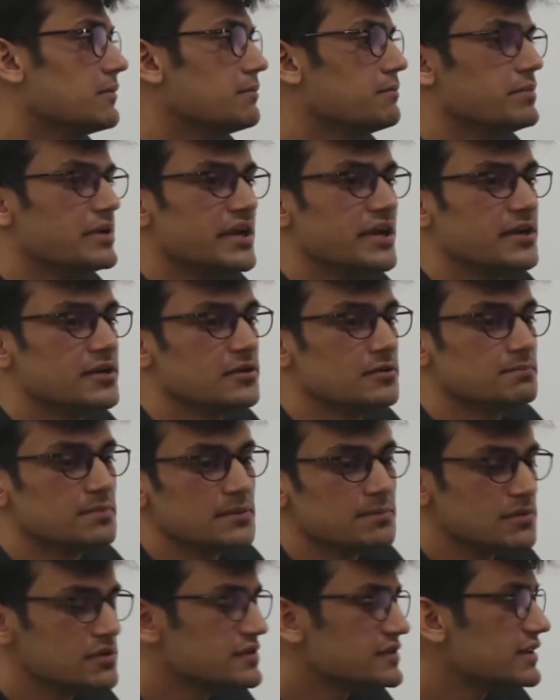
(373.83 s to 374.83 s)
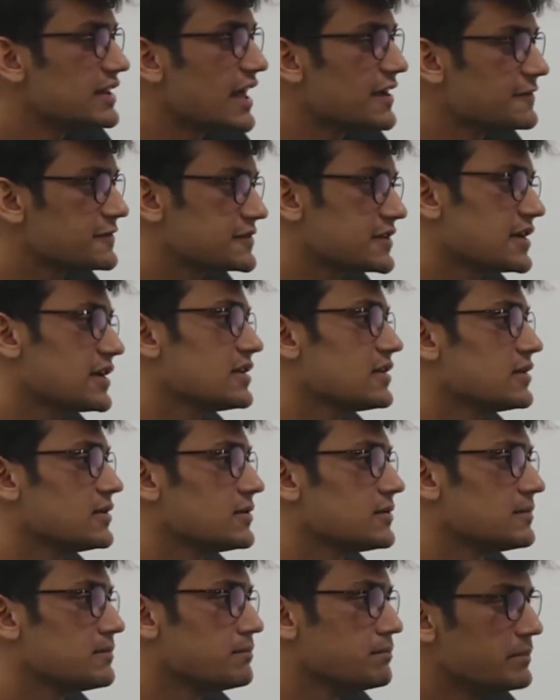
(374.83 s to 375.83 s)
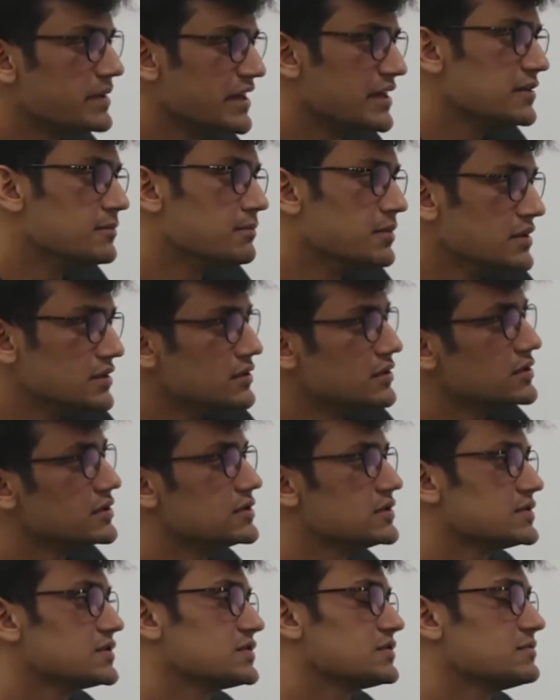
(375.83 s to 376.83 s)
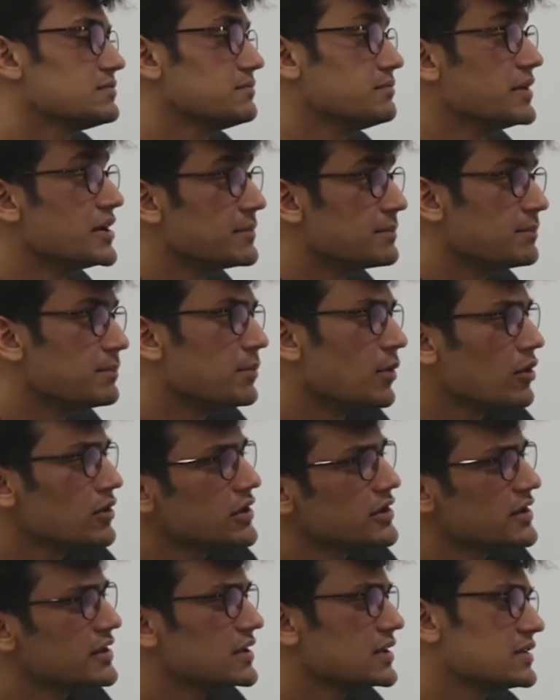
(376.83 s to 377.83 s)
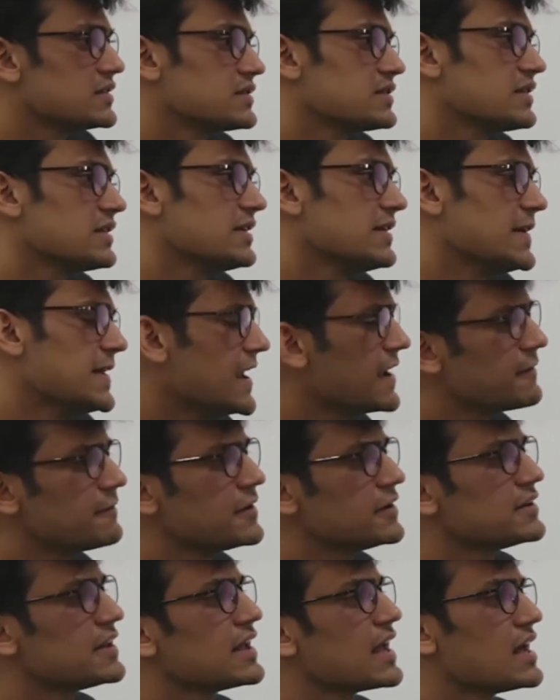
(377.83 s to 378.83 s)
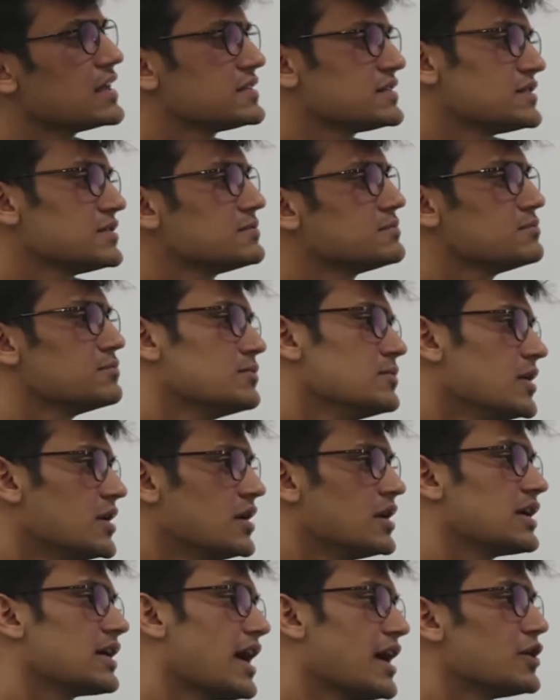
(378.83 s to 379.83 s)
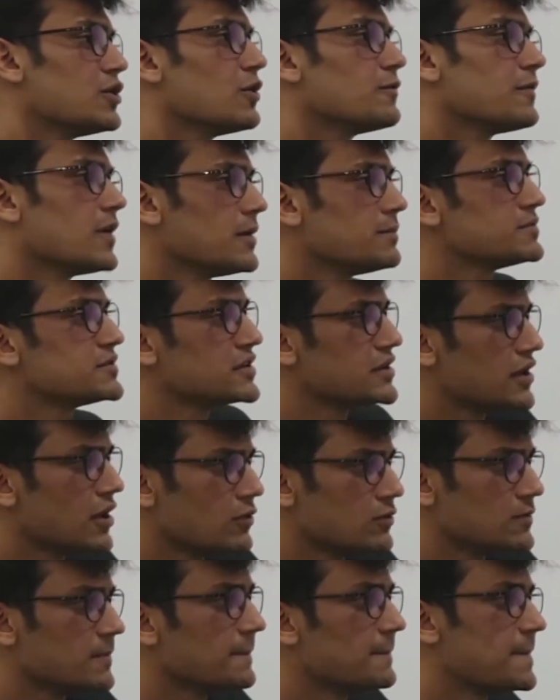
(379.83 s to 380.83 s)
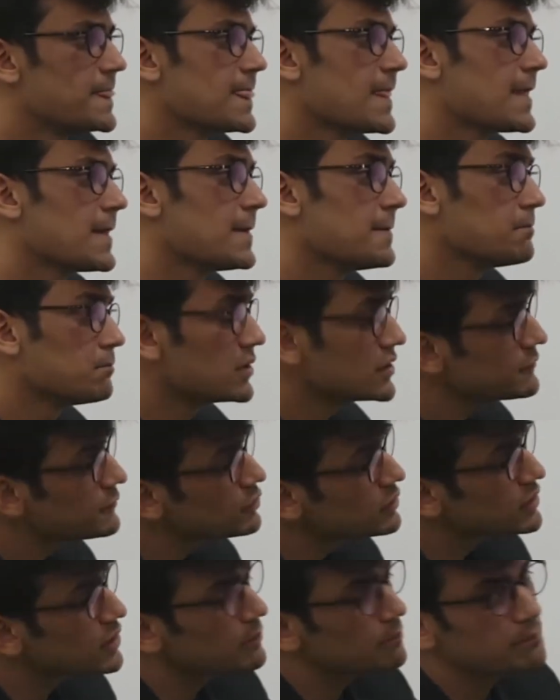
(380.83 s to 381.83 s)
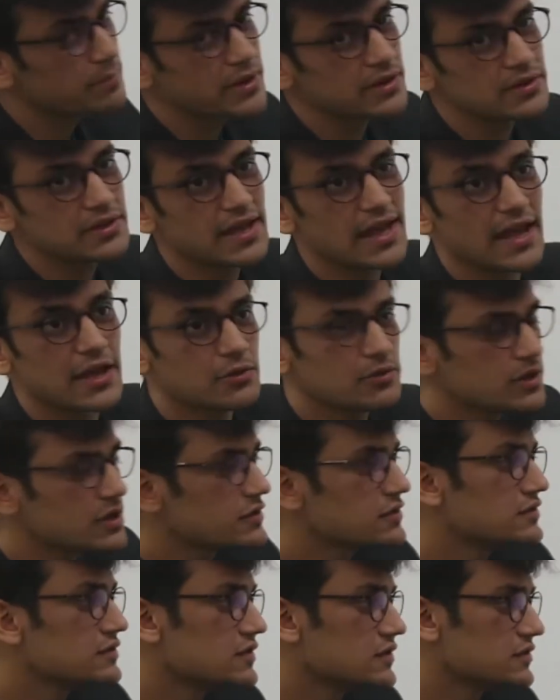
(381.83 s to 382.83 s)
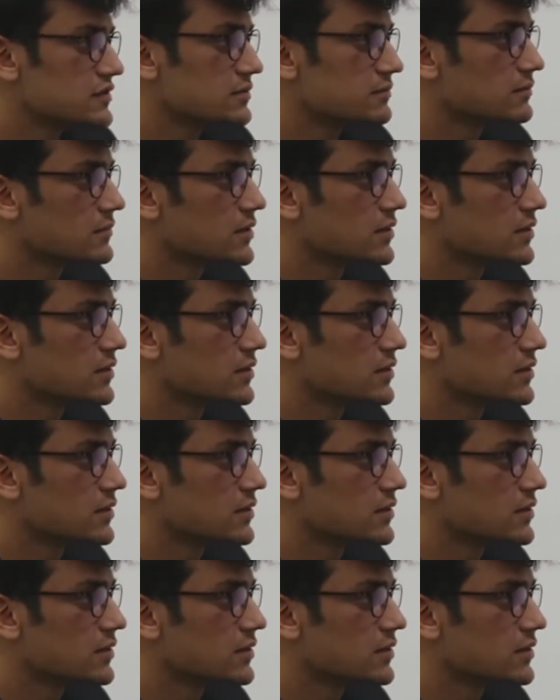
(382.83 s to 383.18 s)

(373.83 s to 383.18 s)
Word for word: be it uh, people's lifestyle, be it business, be it politics, everything has some kind of ups and downs. Mm -hmm. But if you compare the education system